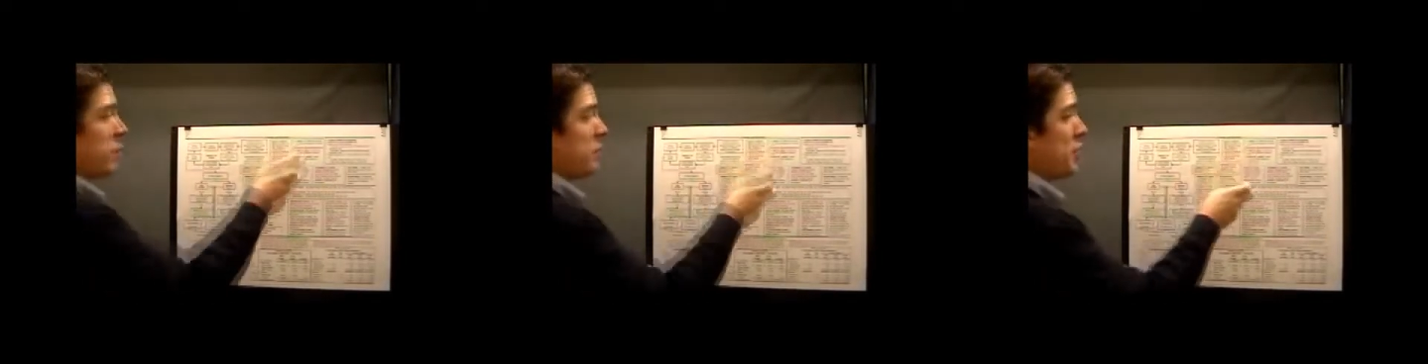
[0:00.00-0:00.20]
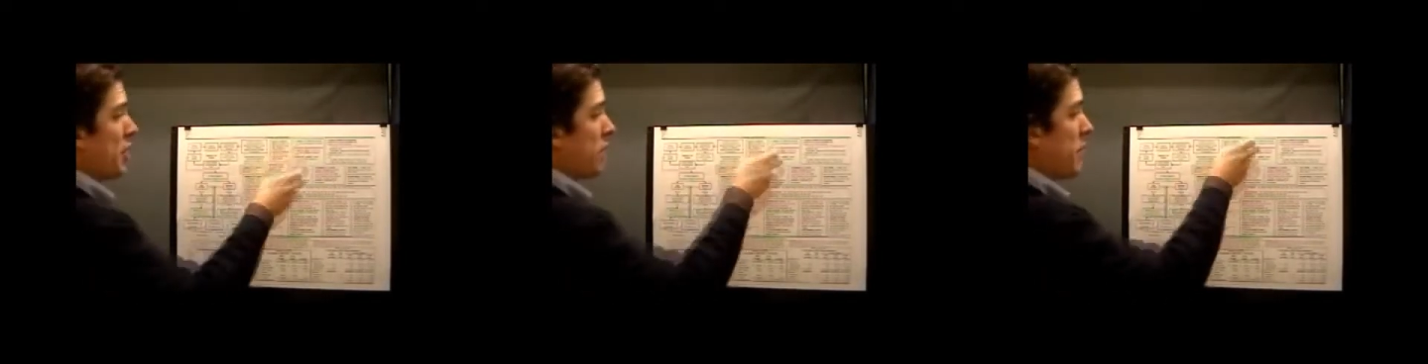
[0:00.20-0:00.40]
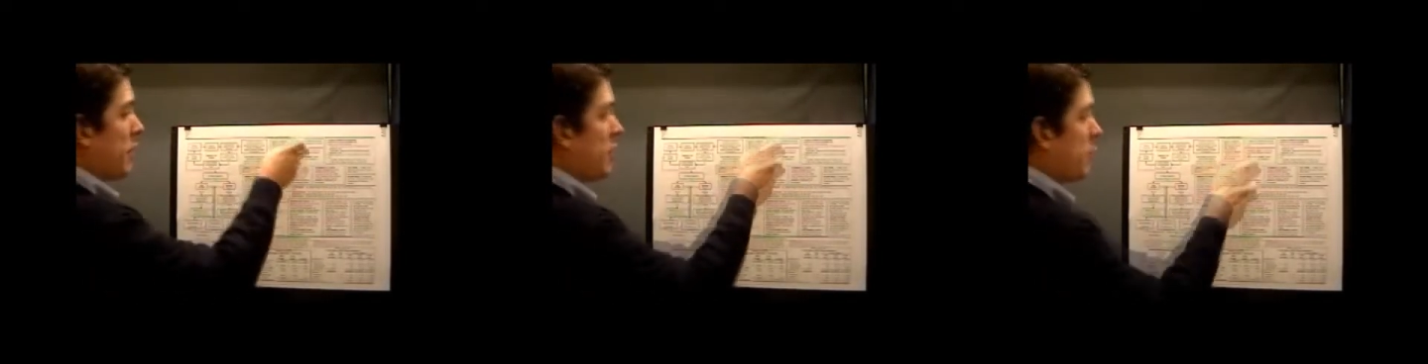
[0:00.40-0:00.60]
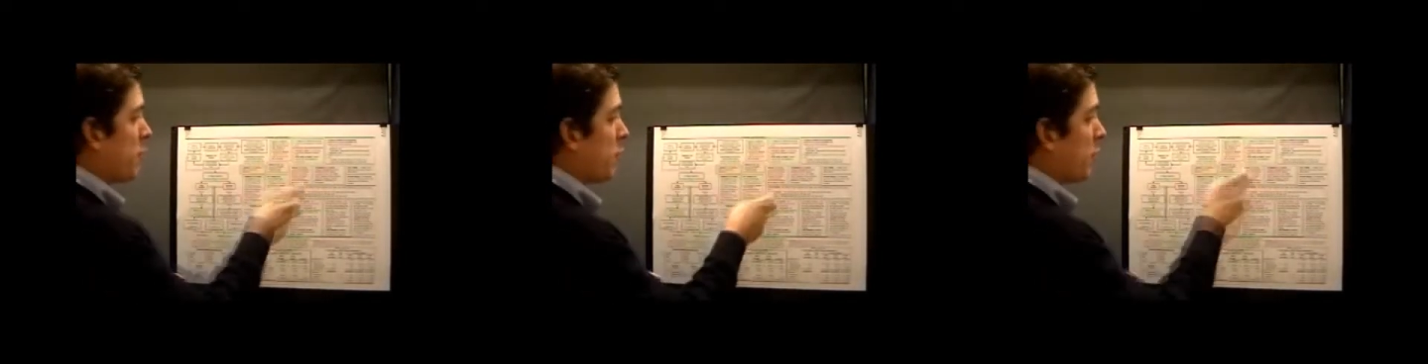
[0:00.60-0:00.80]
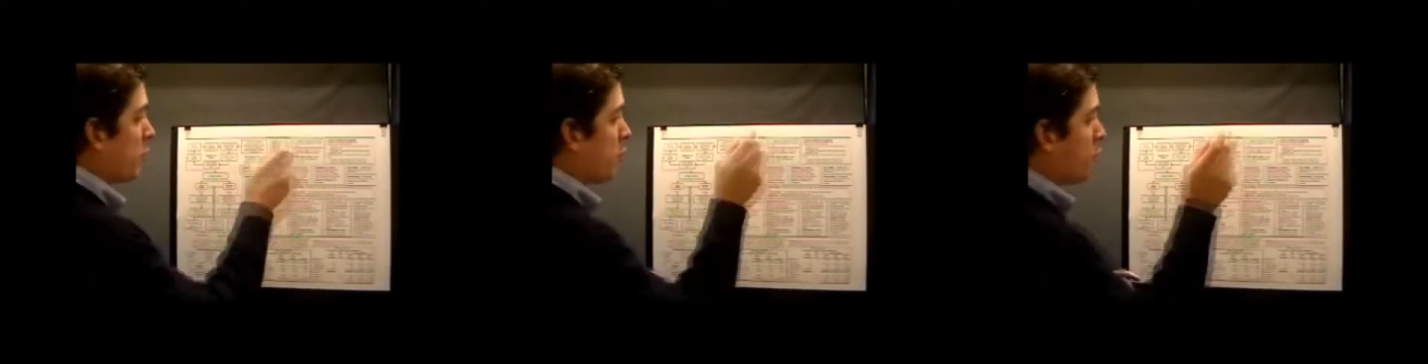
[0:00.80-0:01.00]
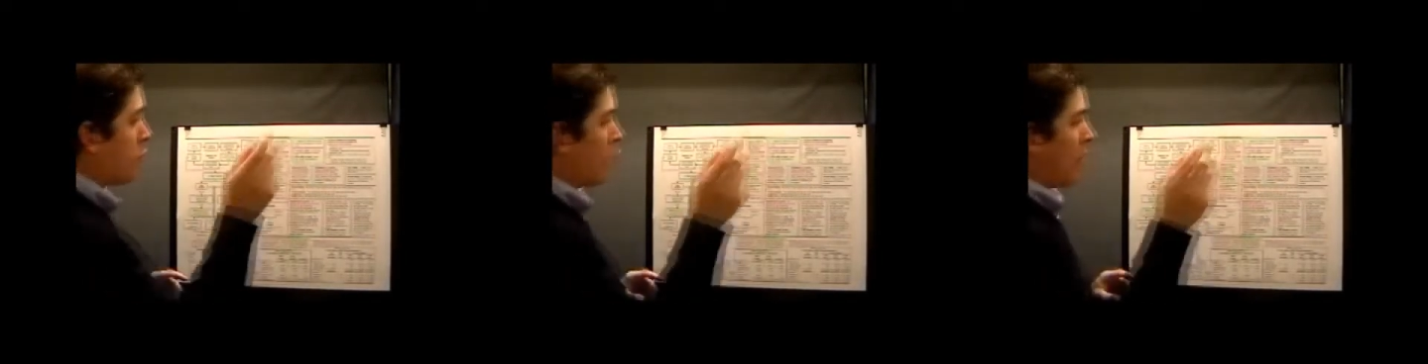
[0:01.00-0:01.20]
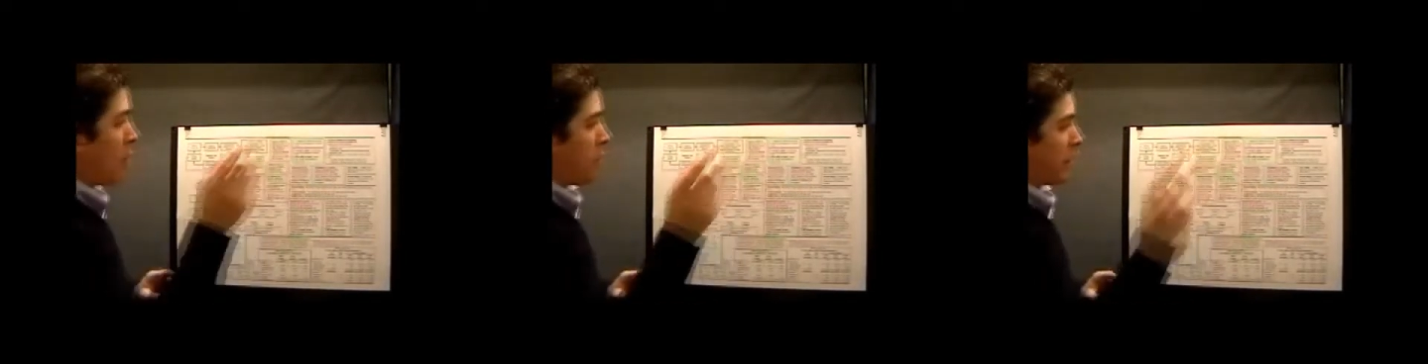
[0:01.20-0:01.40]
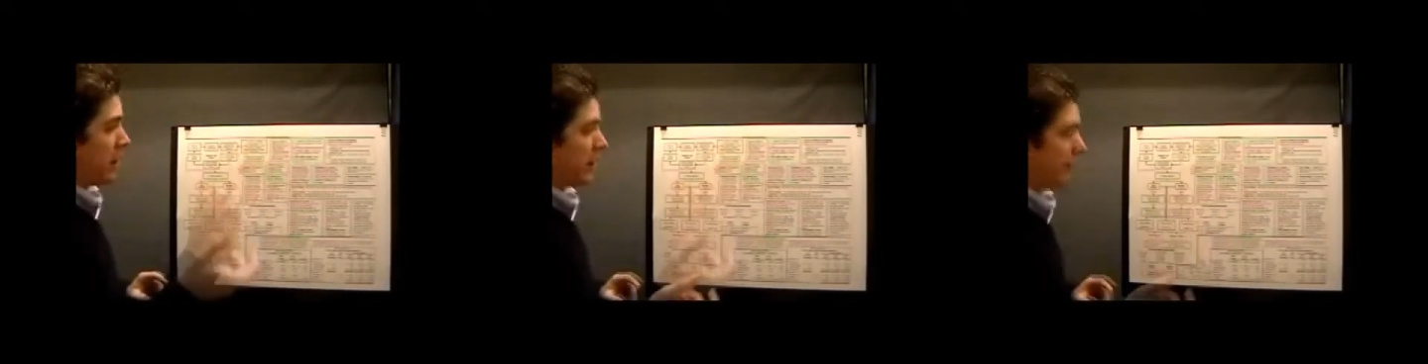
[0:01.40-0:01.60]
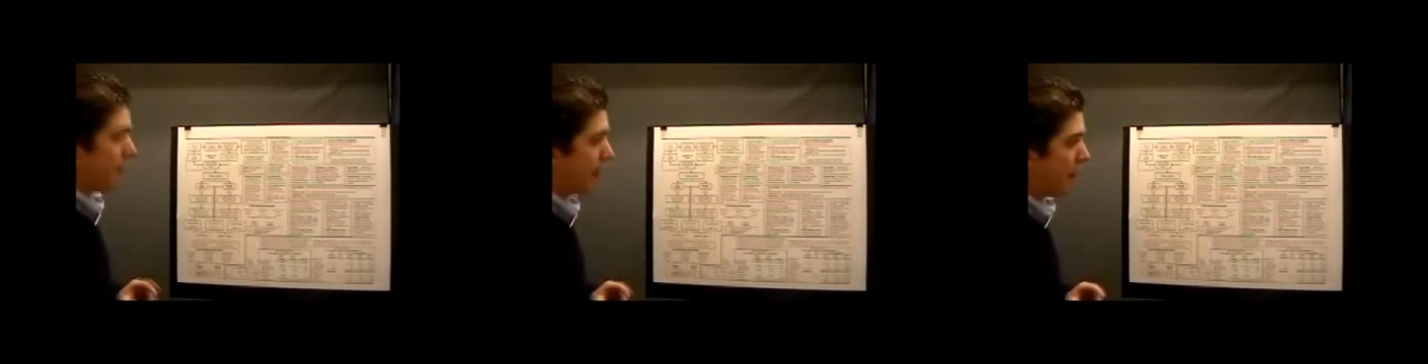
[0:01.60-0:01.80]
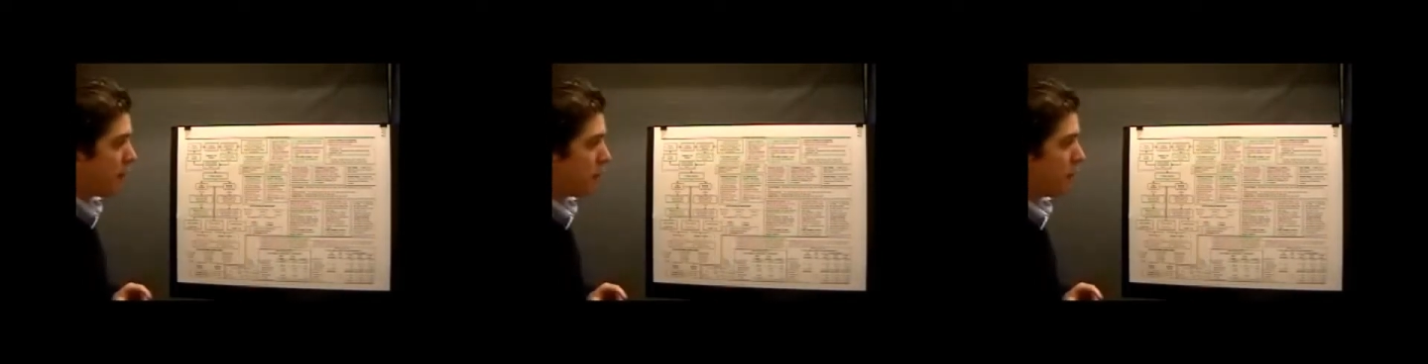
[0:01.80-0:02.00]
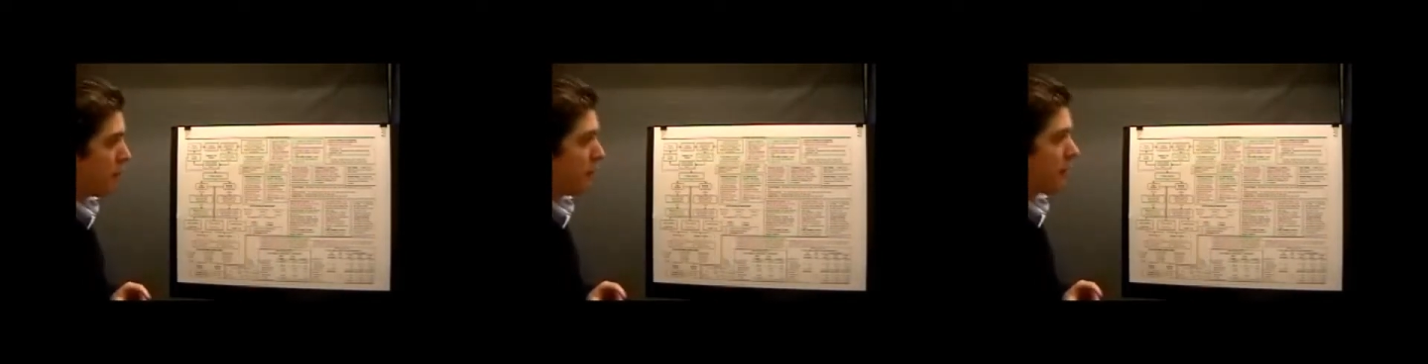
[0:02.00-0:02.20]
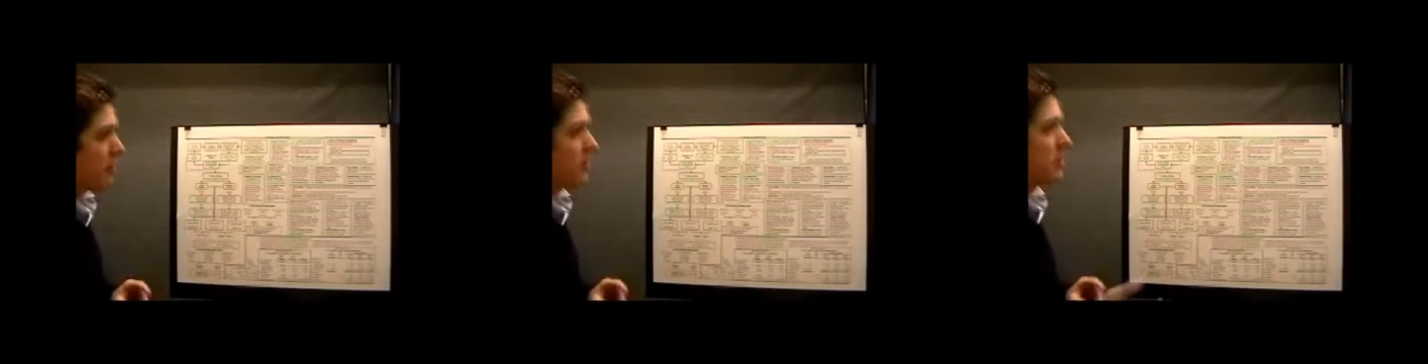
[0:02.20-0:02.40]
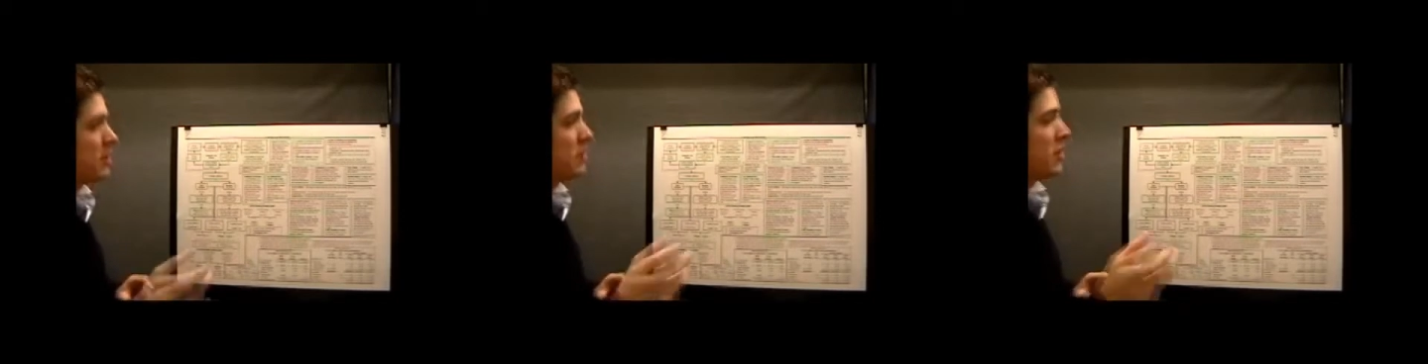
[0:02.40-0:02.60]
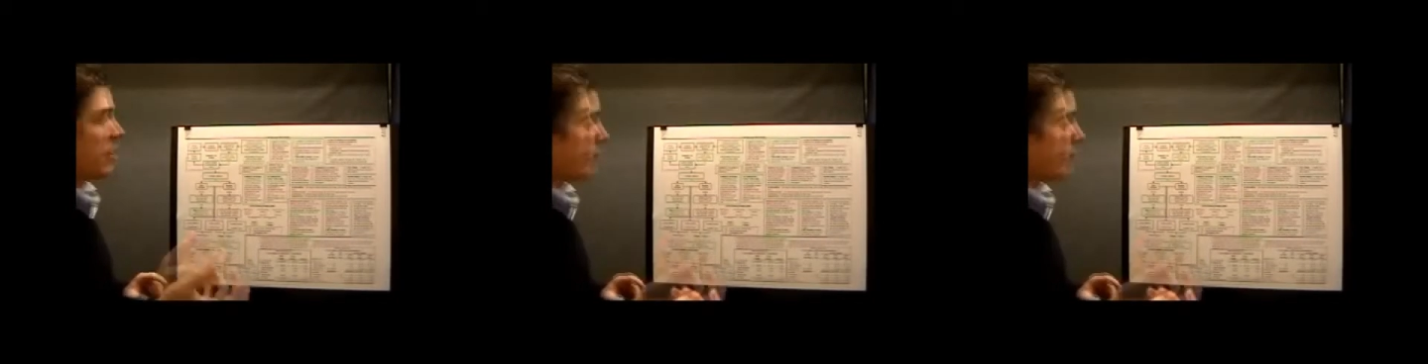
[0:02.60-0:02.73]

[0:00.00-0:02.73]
what we talked about here. We're going to get favorable variances,